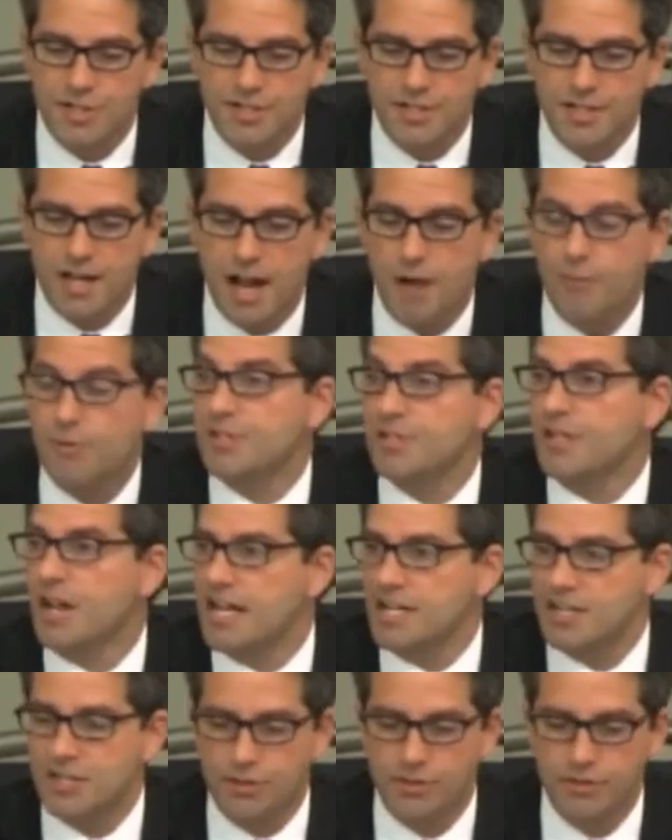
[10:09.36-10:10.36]
since I was in
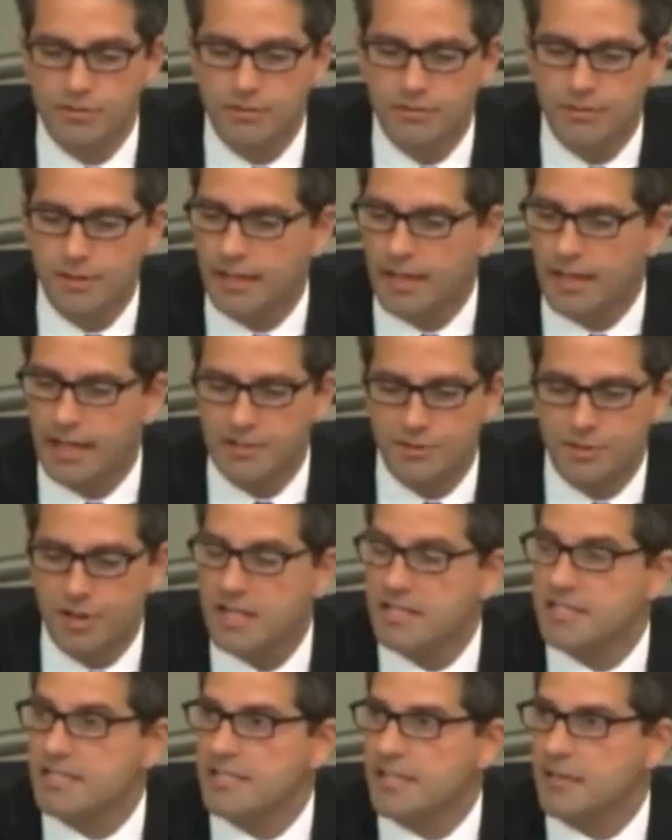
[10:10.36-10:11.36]
high school, and I do
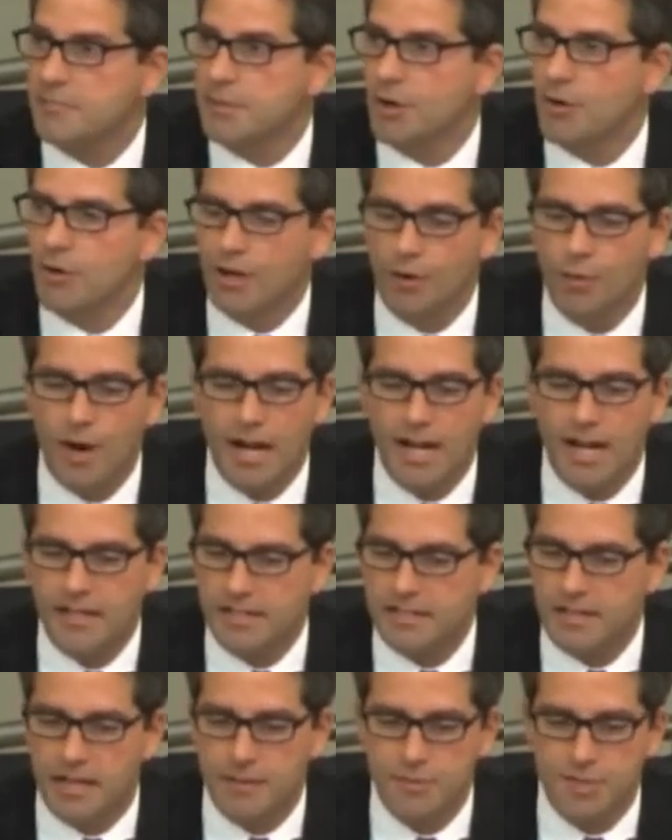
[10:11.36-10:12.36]
not see them going away
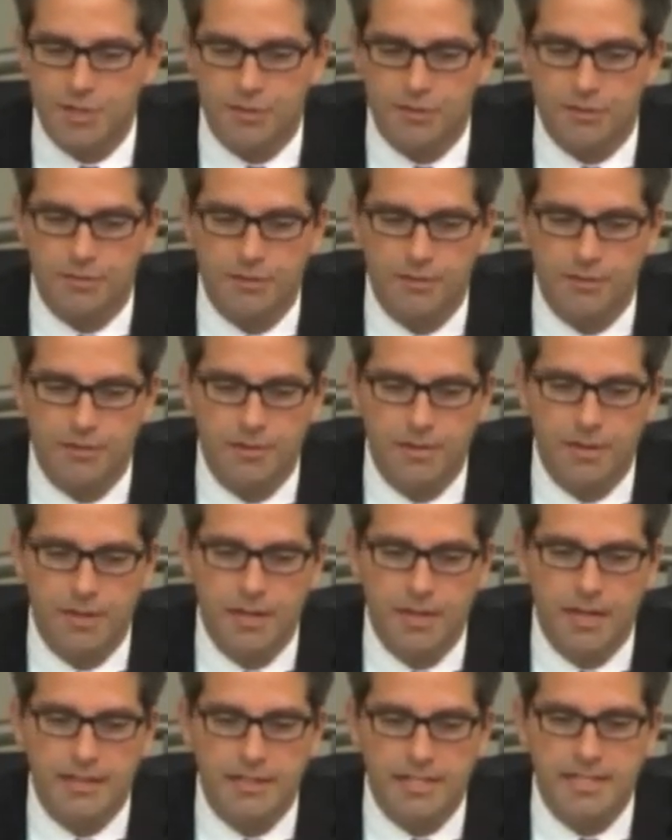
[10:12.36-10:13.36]
anytime soon.
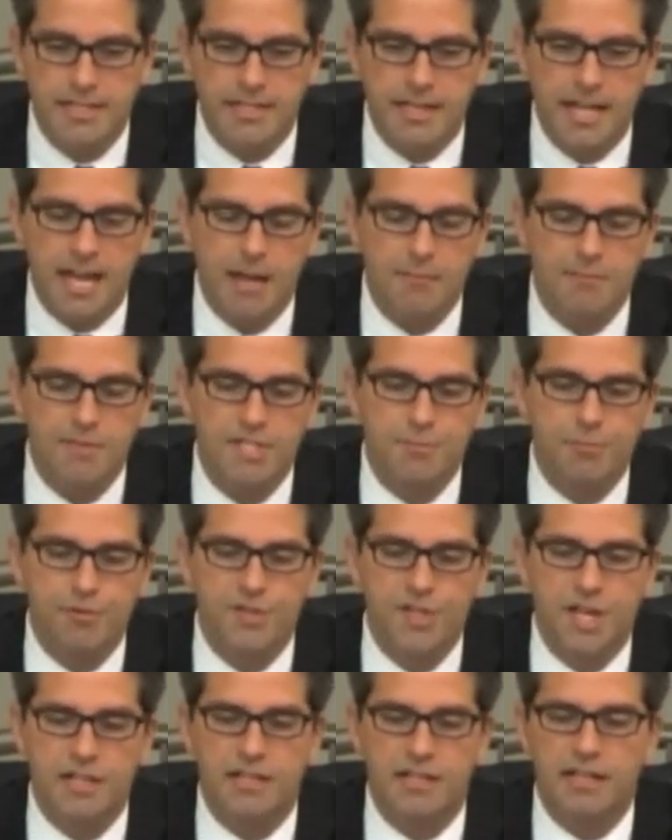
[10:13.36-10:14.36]
These encampments
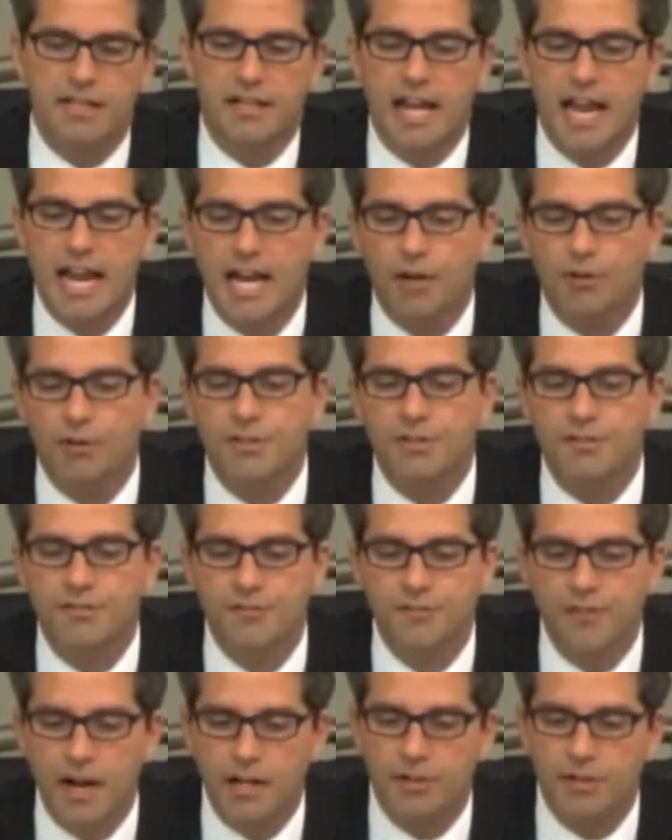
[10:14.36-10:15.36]
present an inherent
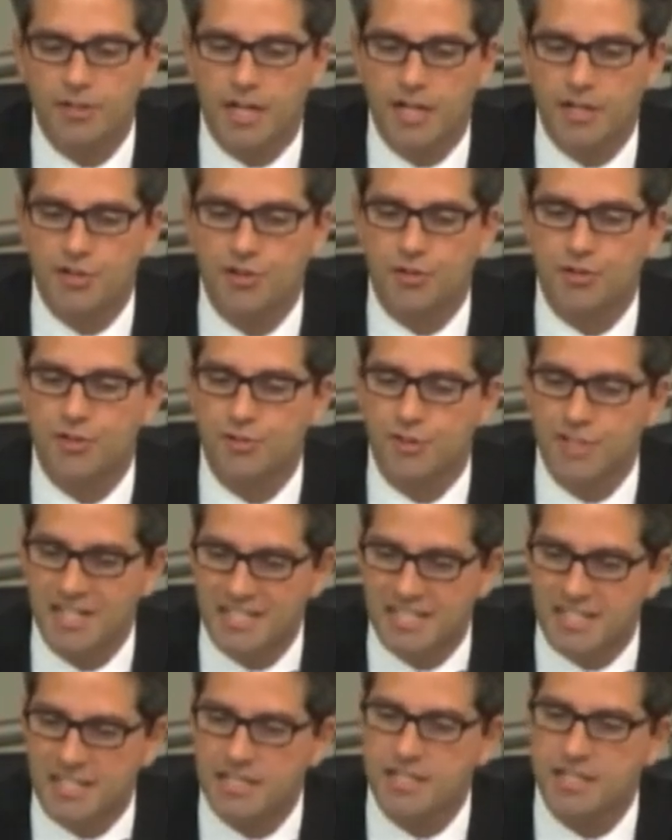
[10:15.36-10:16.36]
fire danger to the
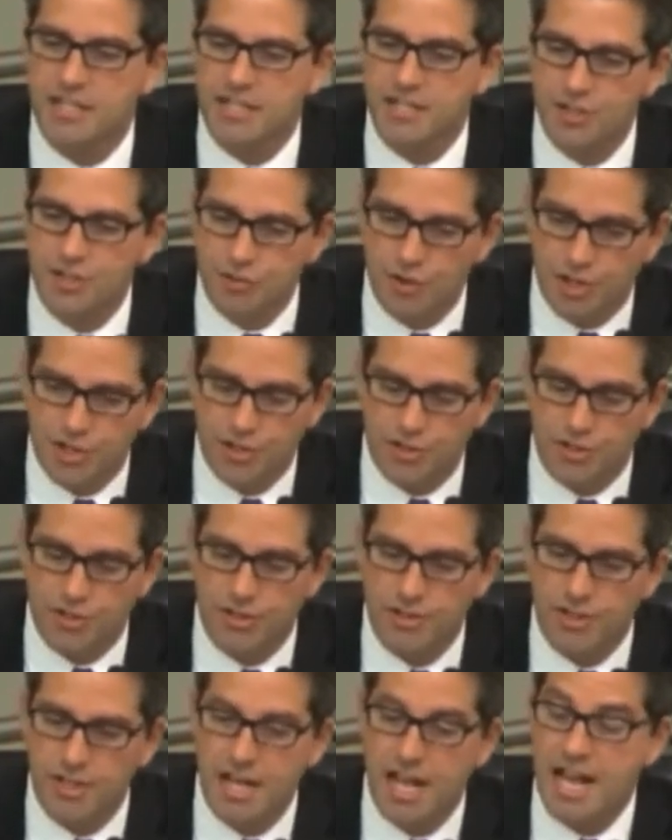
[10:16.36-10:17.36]
existing
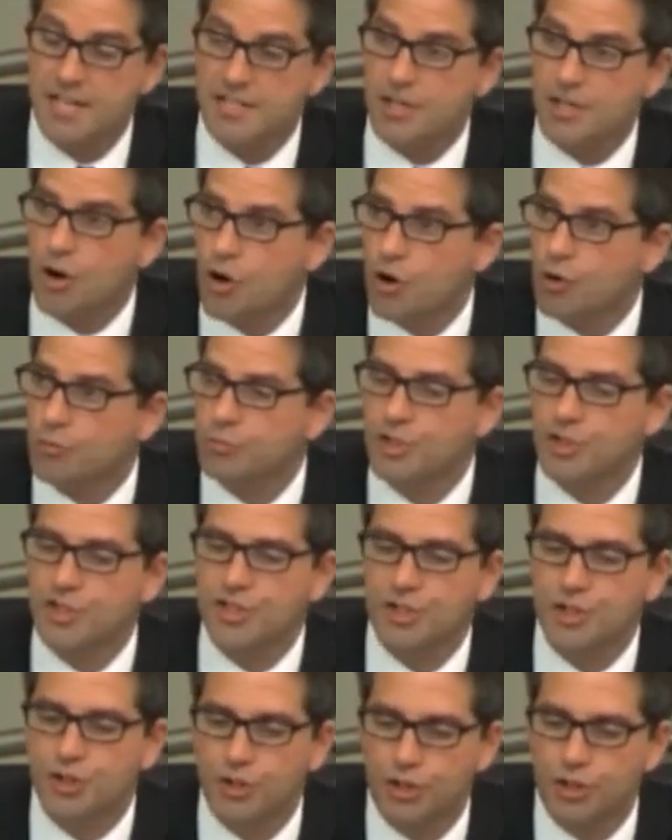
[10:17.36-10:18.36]
structure as the
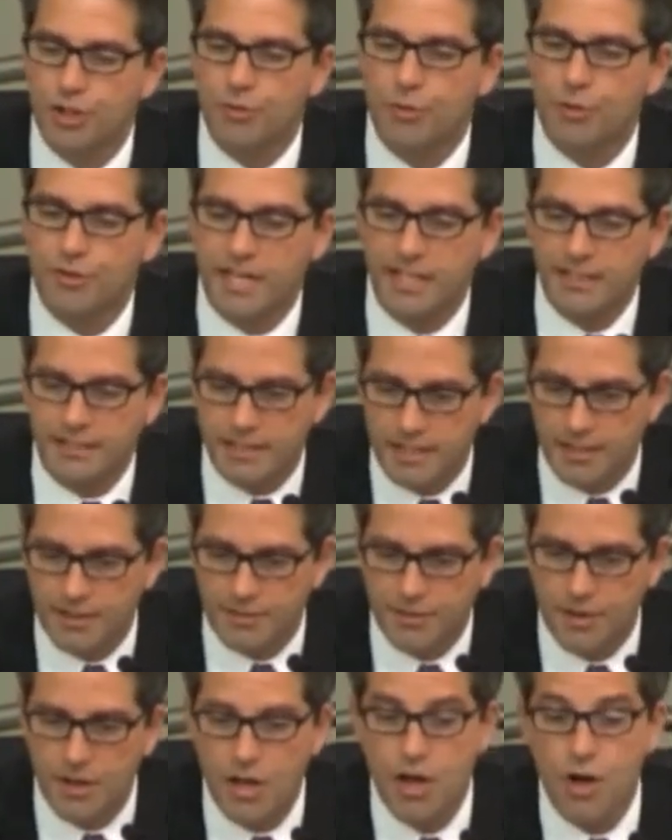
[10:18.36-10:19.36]
homeless cook where they
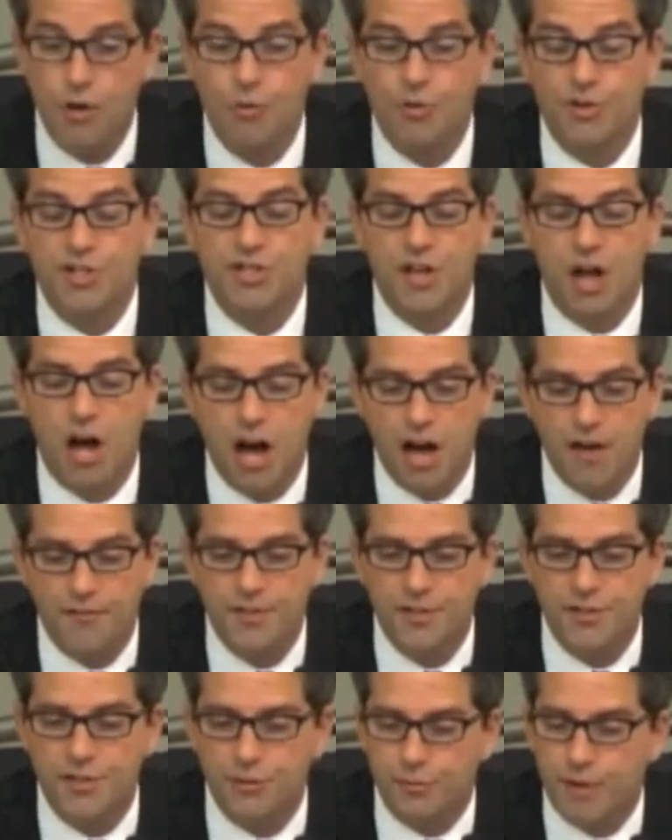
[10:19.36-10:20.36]
live, which is
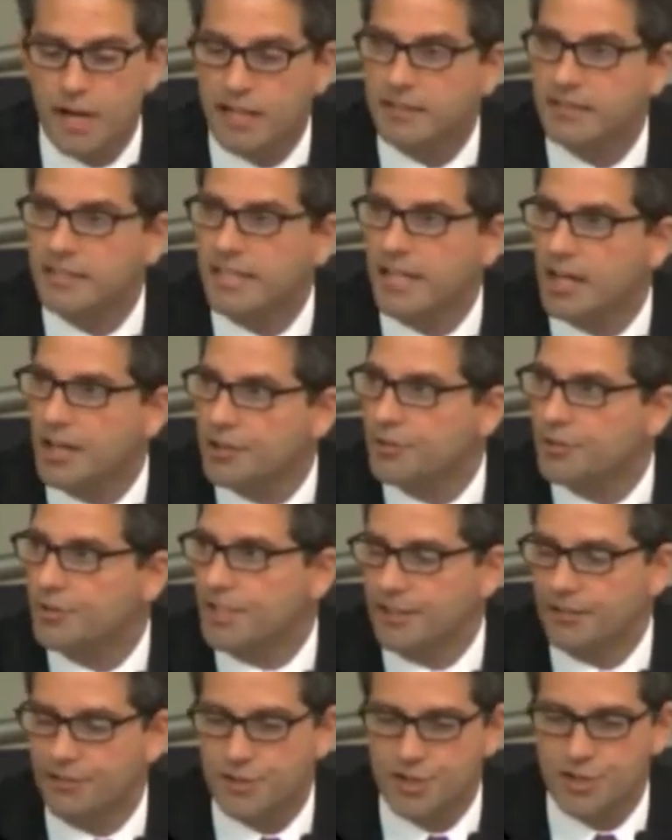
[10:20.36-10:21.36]
often directly
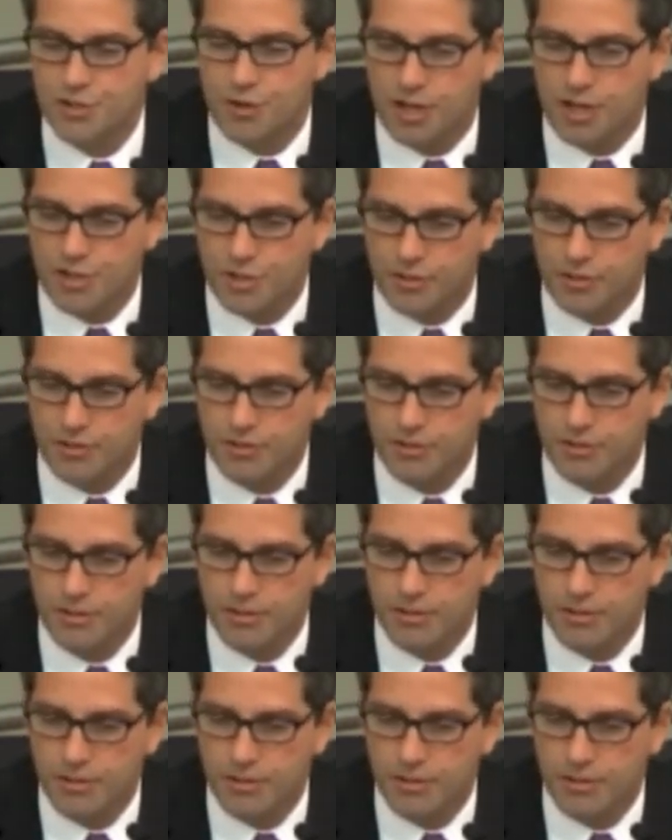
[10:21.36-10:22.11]
underneath the structure.